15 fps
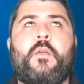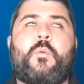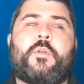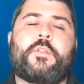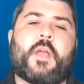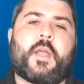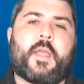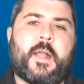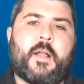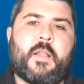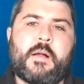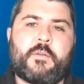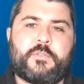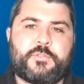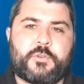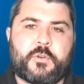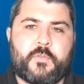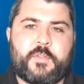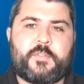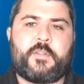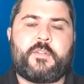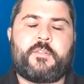we're talking cloud
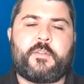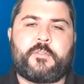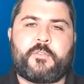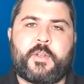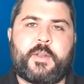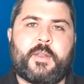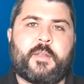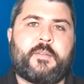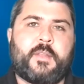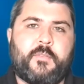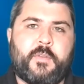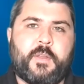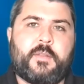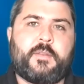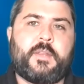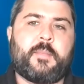services, interconnectivity,